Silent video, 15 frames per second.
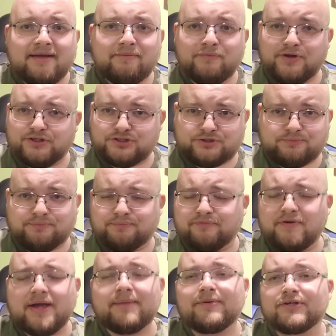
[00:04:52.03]
which
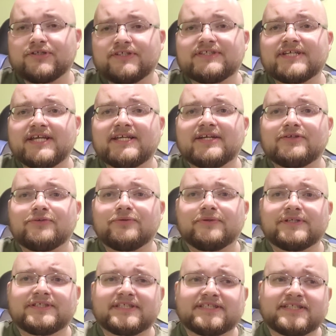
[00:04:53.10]
by a bunch of psychic
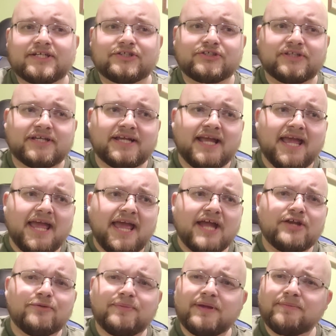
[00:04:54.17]
duelists essentially,
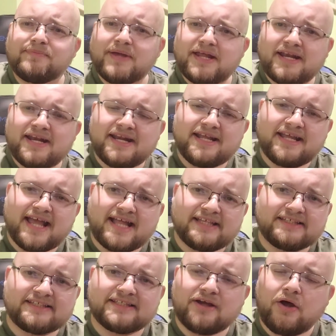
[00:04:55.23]
and you're being pitted
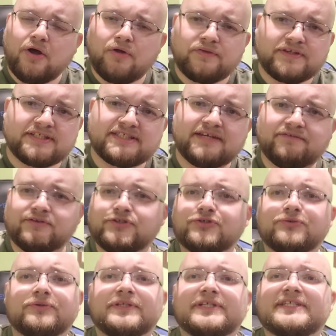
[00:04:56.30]
against all these different
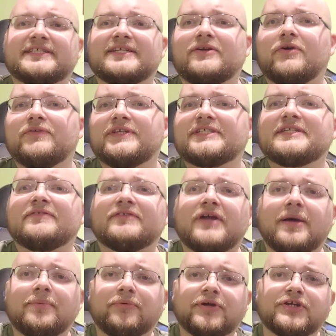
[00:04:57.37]
duelists and all these different
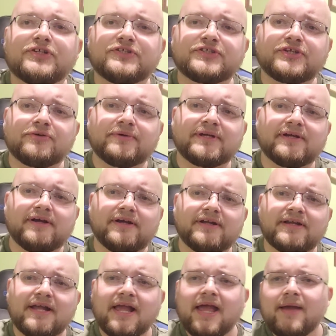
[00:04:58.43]
operations going
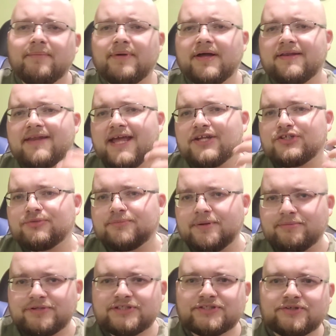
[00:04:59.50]
on. But as your
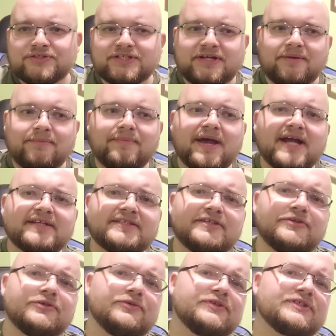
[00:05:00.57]
memory starts to come back to
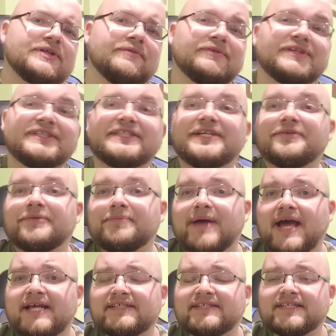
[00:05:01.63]
you, you discover a secret
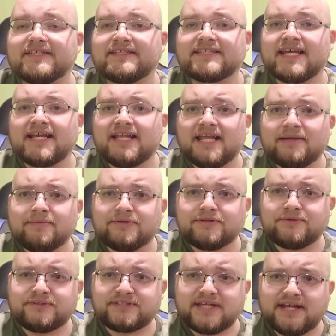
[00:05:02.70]
past in Satellite with
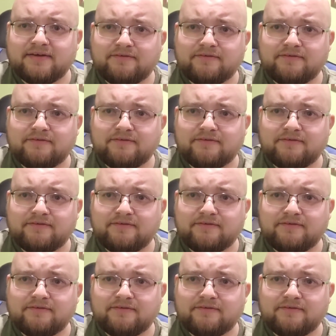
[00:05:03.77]
Yusei